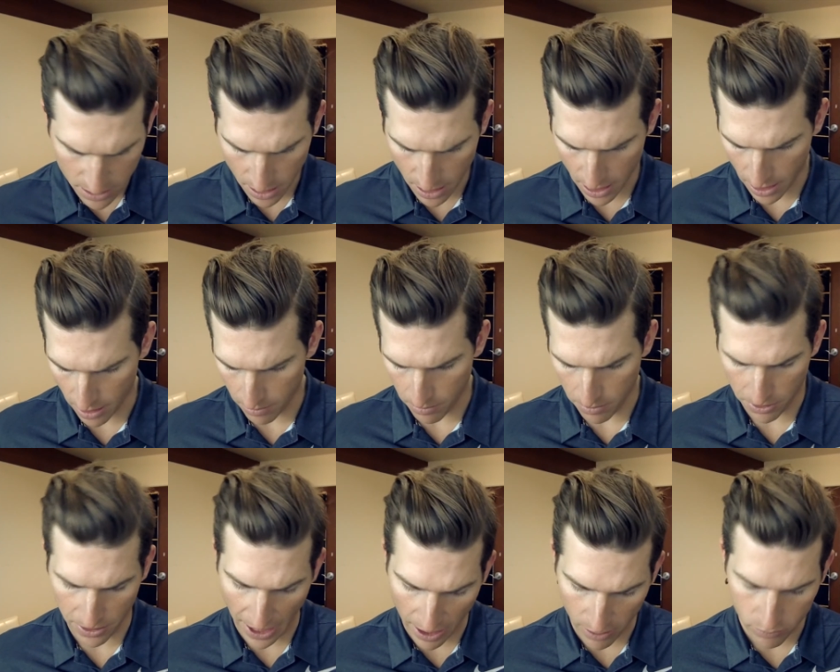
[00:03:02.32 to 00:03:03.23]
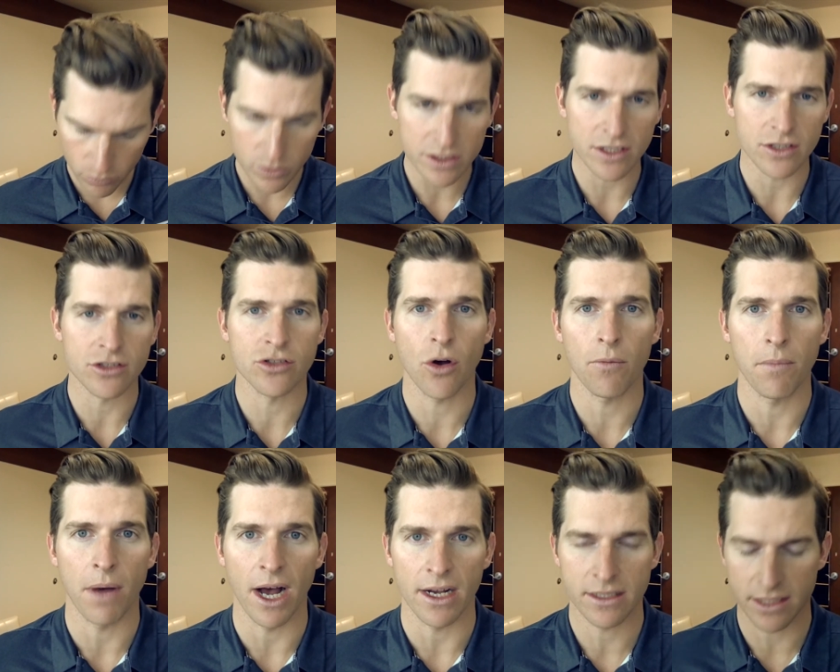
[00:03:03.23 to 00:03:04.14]
That was a
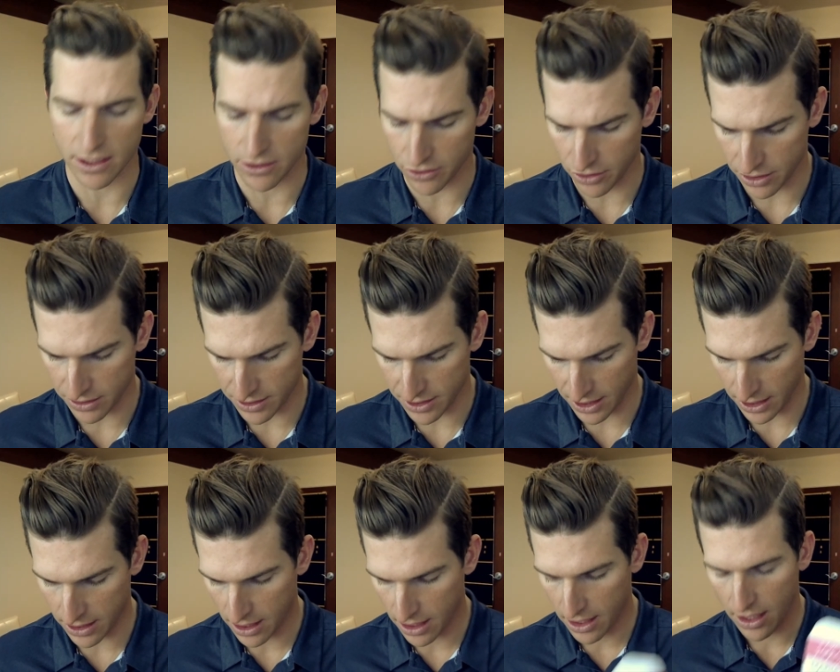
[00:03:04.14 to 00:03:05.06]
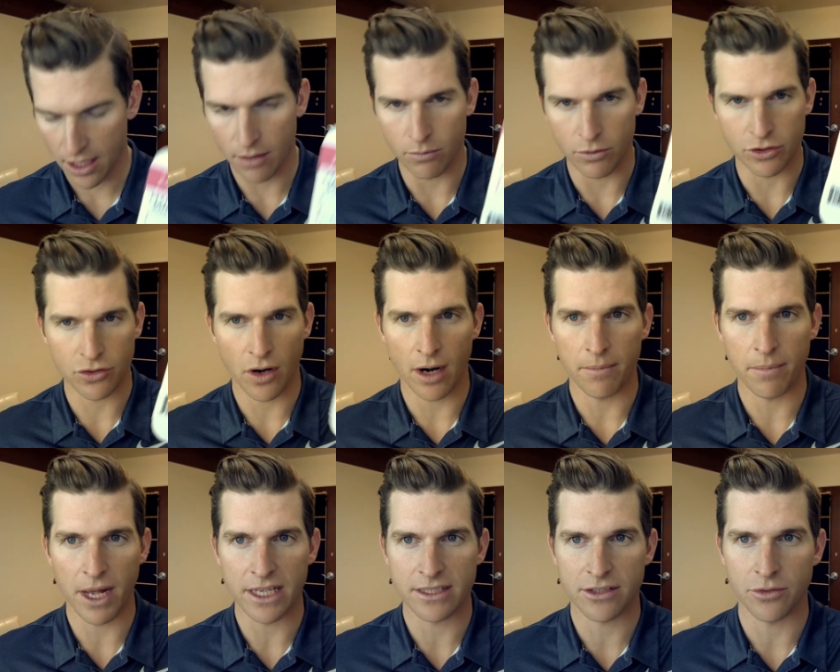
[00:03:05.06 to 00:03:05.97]
soap box, as you can see, and we'll try our
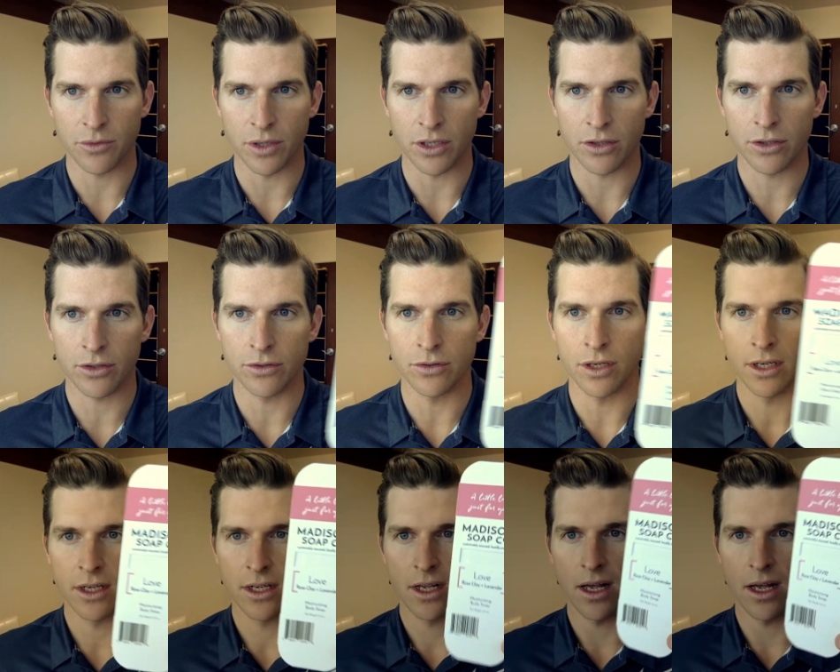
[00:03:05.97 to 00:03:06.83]
best to include